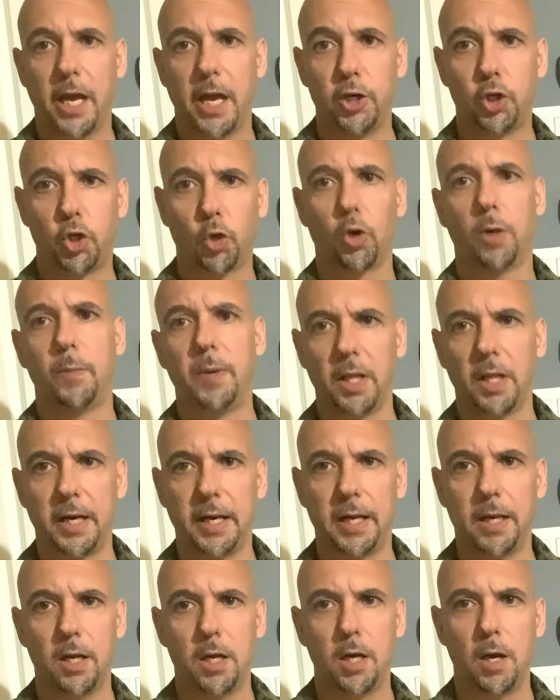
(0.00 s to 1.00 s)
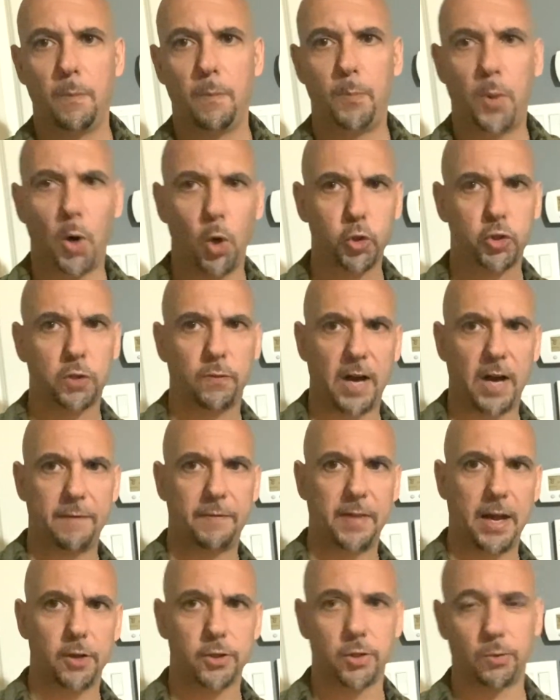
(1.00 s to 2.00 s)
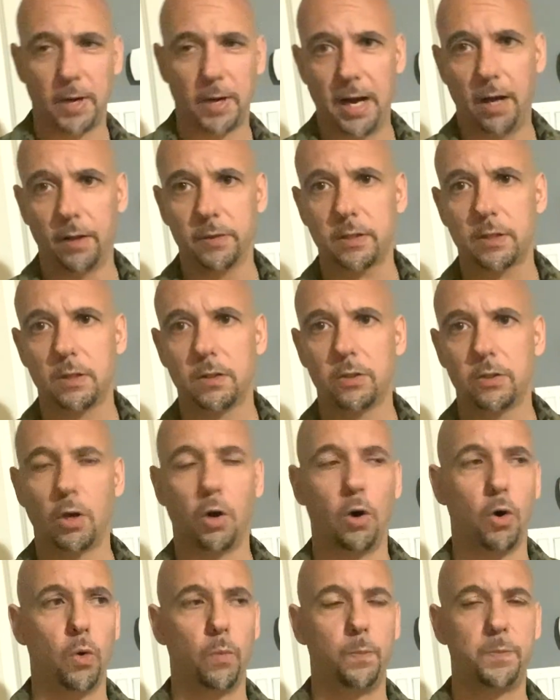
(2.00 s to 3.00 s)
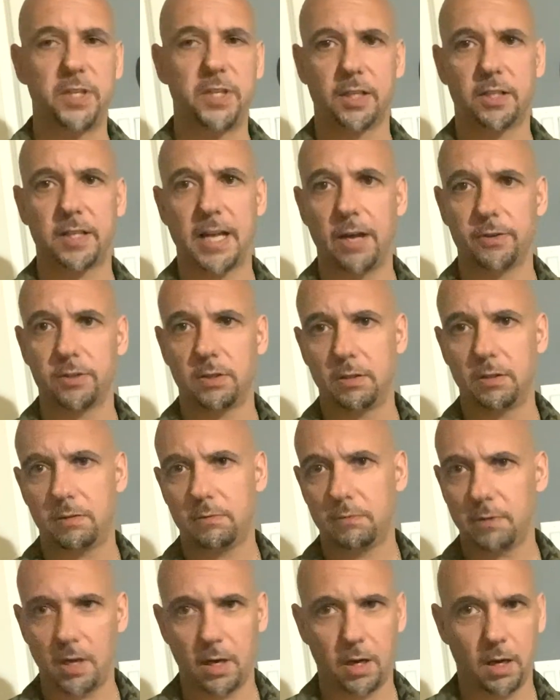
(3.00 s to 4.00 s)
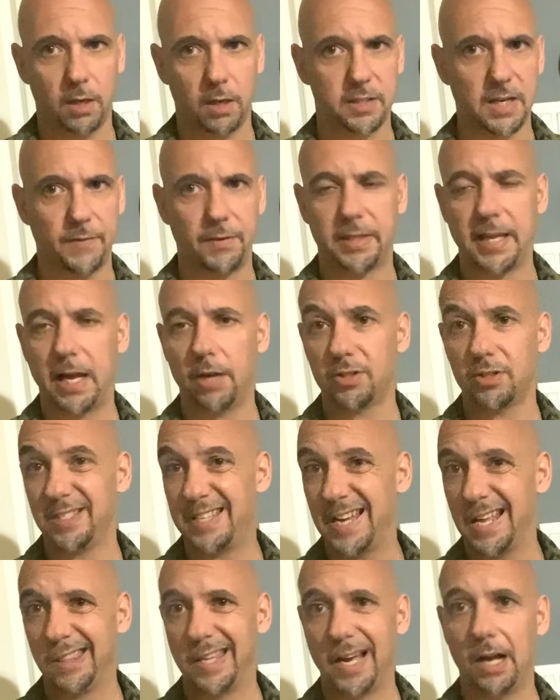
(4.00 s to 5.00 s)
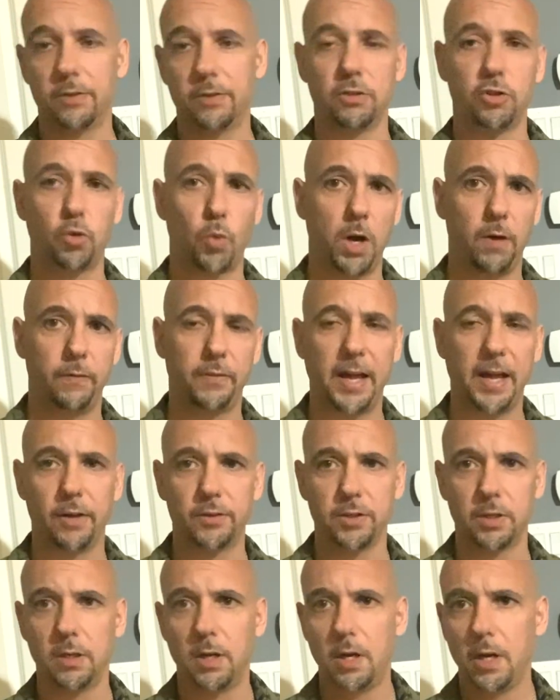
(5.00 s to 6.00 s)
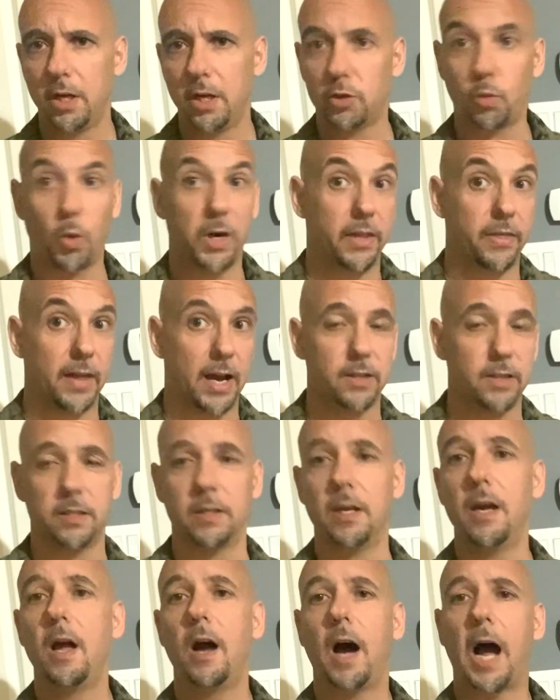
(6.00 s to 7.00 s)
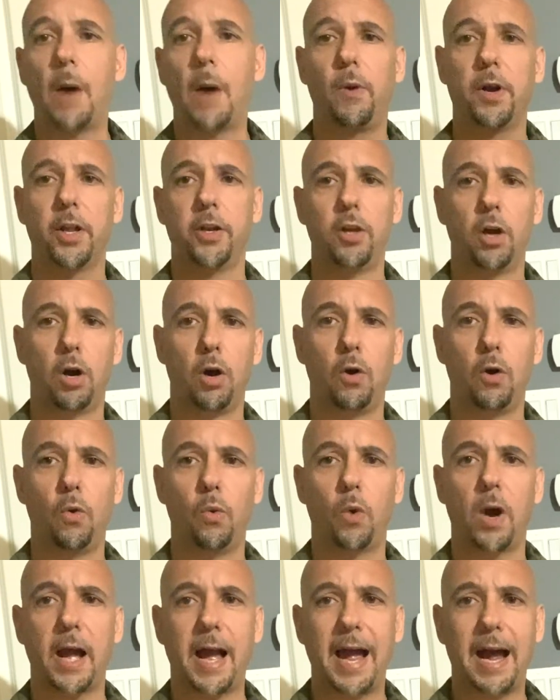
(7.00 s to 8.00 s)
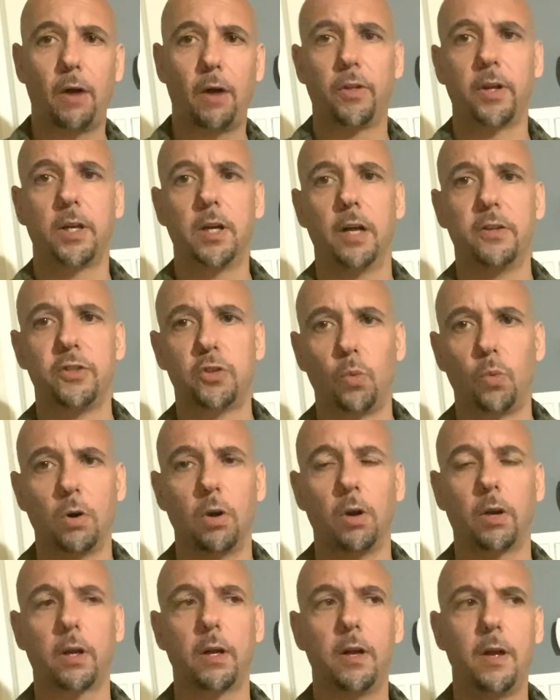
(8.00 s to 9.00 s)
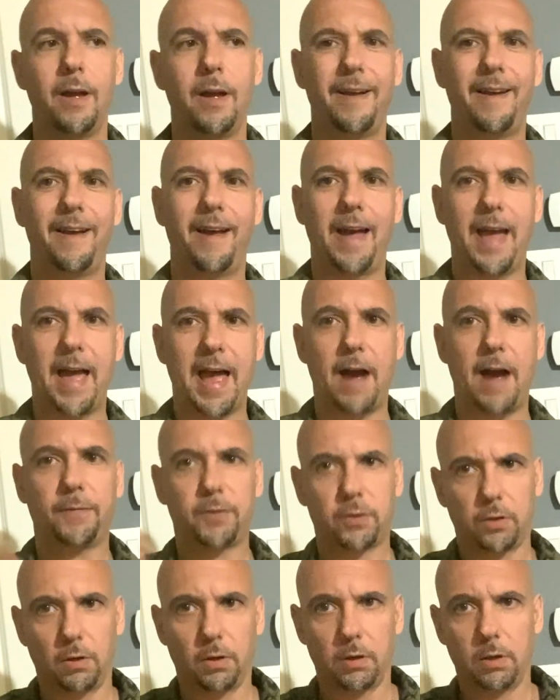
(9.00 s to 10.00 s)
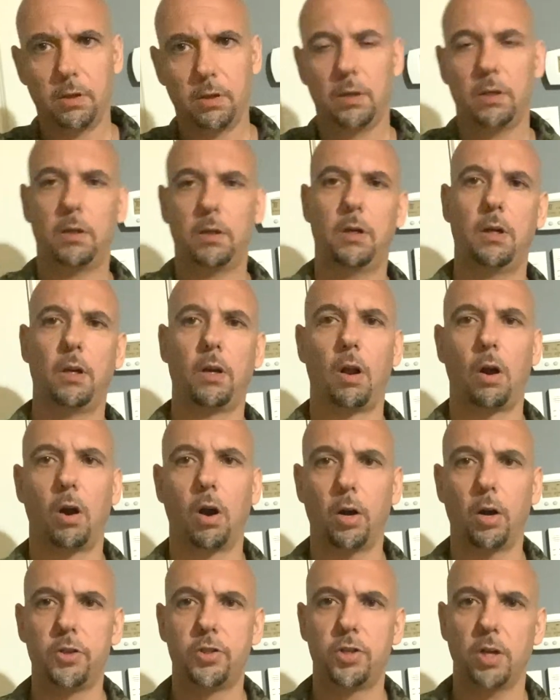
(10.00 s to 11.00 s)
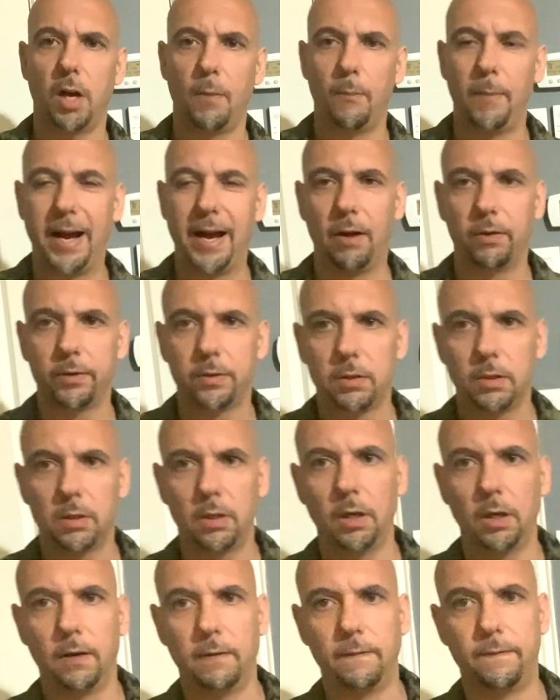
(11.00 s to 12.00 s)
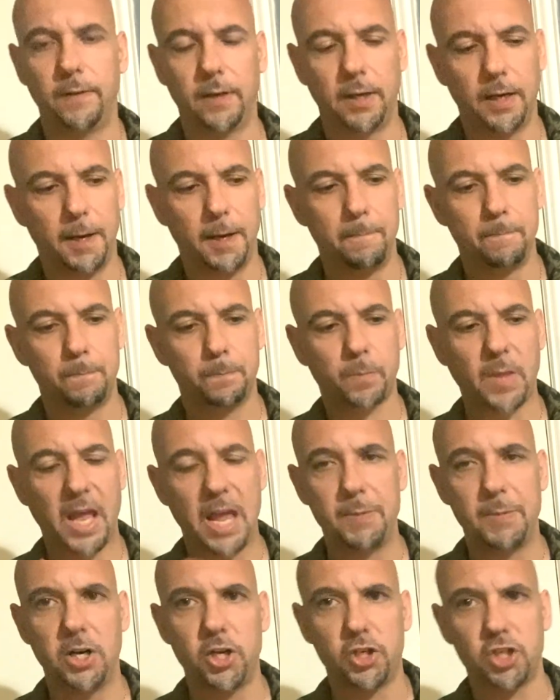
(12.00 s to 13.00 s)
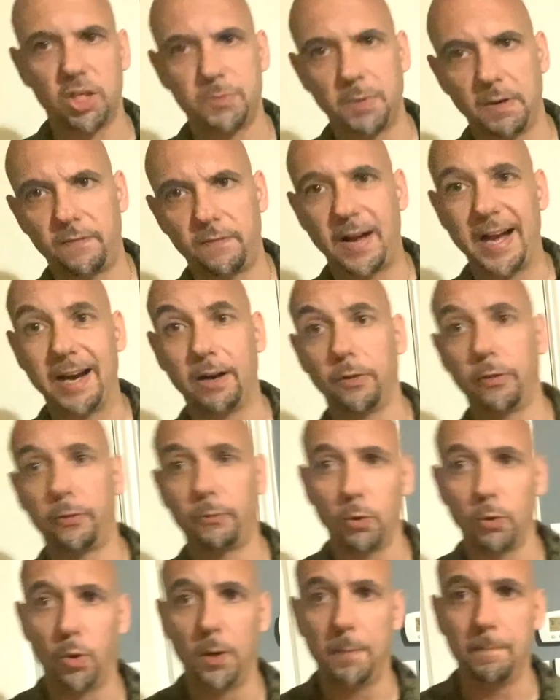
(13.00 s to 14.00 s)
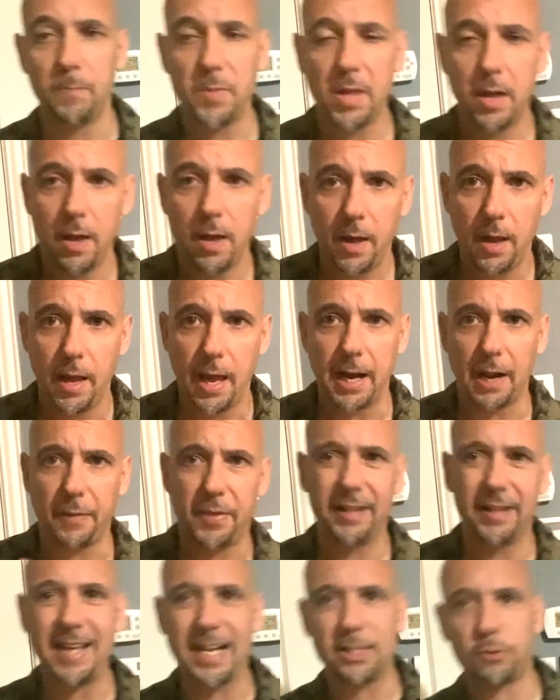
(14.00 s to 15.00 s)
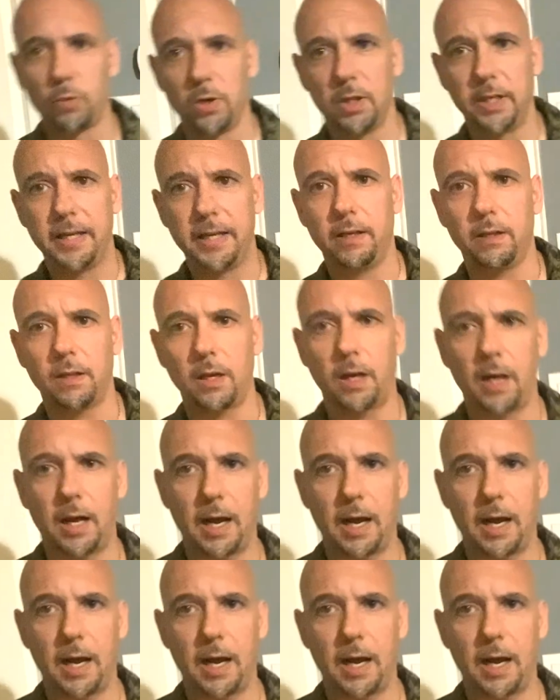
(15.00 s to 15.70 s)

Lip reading: and durability post 5,000 rounds. So 6,000, 7,000, 10,000, 12,000, 20,000. I want to know how the guns work after a large amount of ammunition has been fired through them. And I think that's really,